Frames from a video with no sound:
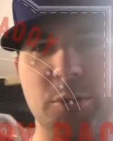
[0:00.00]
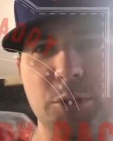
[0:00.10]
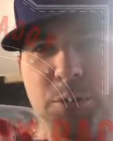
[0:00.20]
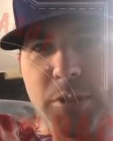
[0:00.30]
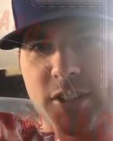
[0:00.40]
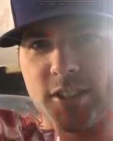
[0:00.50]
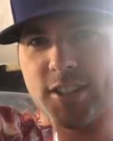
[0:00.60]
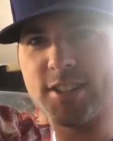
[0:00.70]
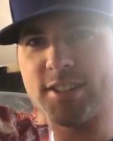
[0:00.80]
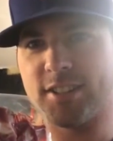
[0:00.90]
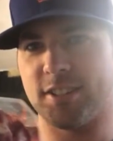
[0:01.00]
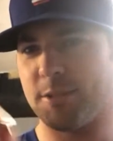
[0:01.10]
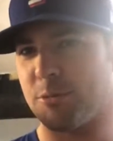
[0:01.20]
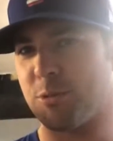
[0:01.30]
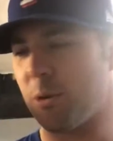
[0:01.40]
we're going to be
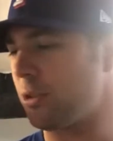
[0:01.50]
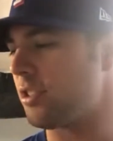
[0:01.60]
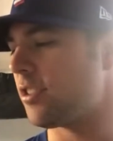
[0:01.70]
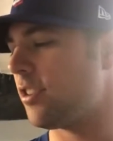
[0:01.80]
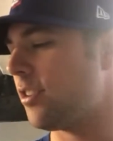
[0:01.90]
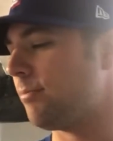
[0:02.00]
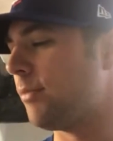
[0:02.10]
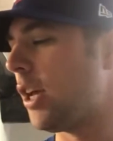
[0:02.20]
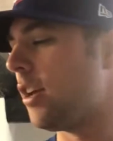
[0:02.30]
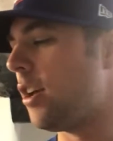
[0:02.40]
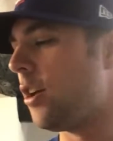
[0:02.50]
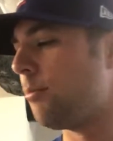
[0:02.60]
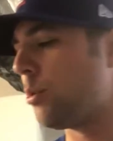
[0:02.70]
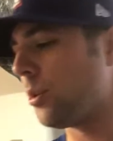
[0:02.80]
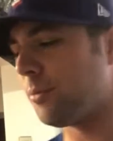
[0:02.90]
smoking some
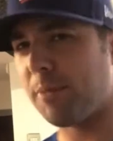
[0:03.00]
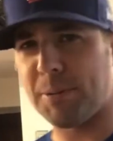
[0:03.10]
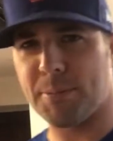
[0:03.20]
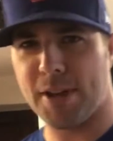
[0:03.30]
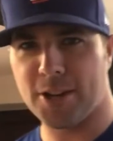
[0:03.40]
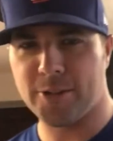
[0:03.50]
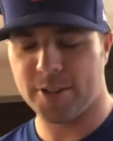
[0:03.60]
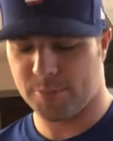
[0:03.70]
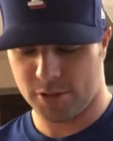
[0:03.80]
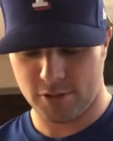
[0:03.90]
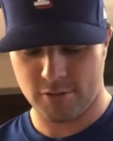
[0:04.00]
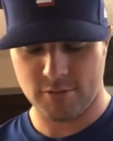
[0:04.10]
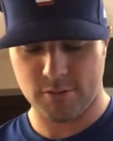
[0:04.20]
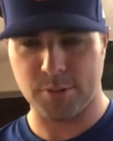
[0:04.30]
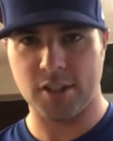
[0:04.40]
pork baby back ribs. So
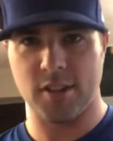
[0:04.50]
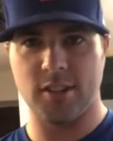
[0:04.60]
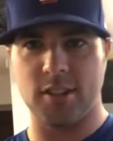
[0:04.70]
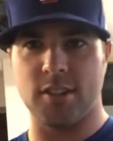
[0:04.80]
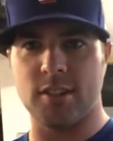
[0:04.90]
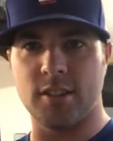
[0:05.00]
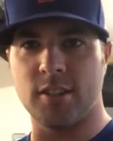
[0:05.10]
I'm going to cut this